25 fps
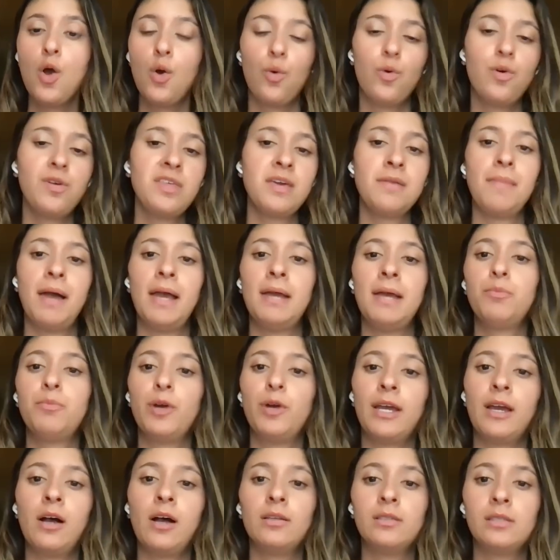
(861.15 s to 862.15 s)
or they might
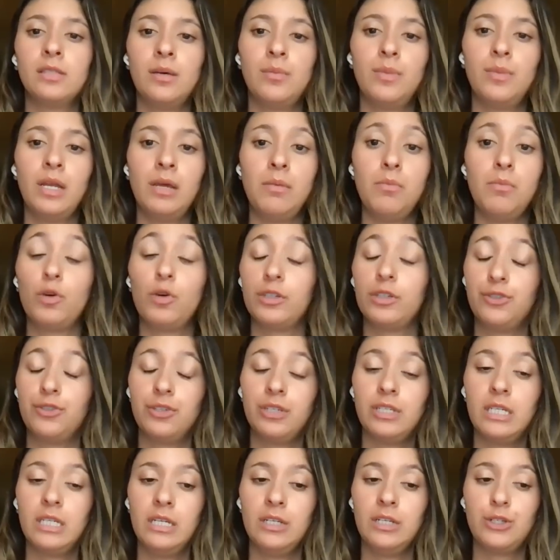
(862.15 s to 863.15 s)
bring on somebody more
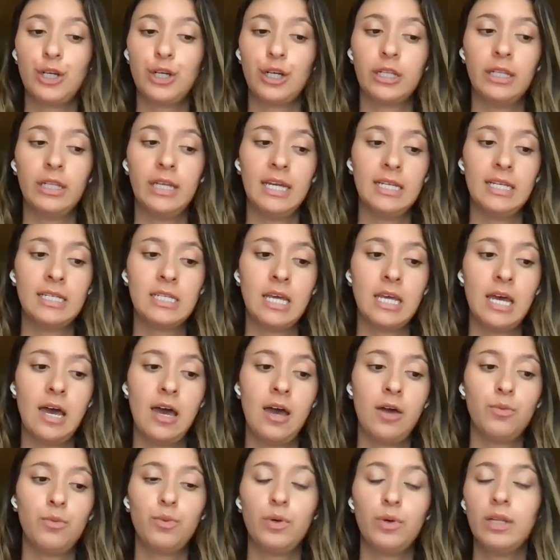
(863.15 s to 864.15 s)
strategically
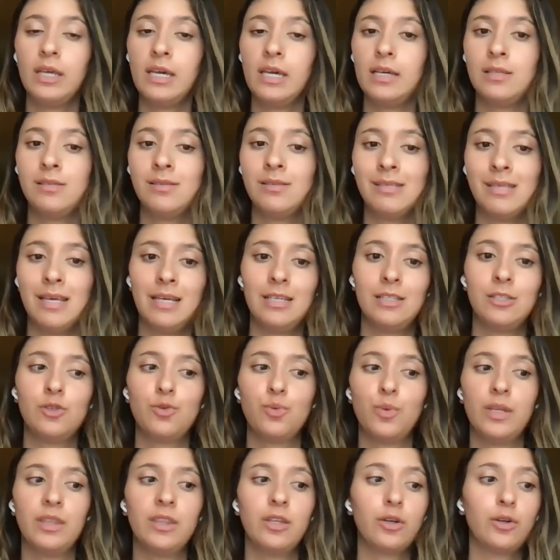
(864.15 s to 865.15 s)
to really
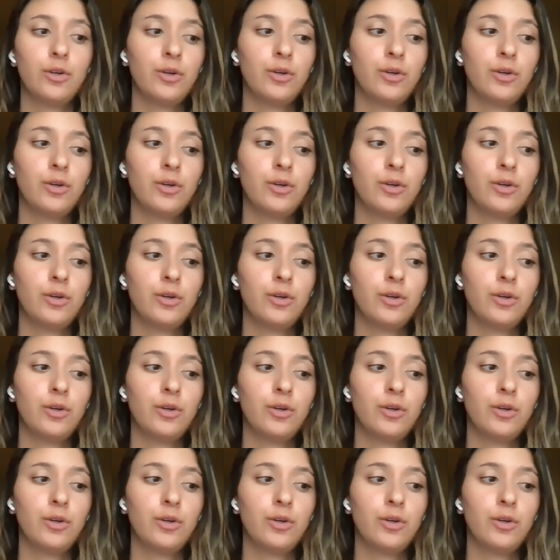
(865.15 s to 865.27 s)
assist with